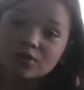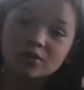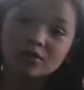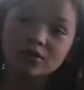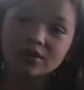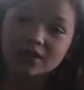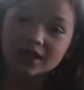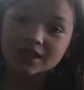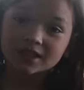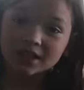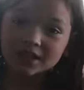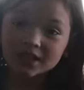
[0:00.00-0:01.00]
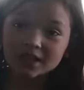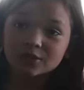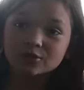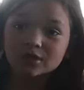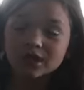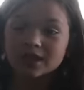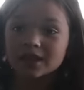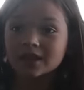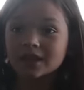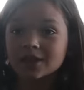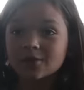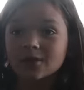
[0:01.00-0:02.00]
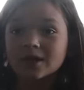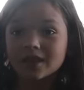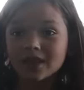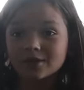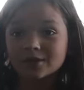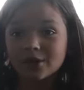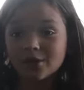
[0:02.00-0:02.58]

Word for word: well, they said that you said that they were allowed to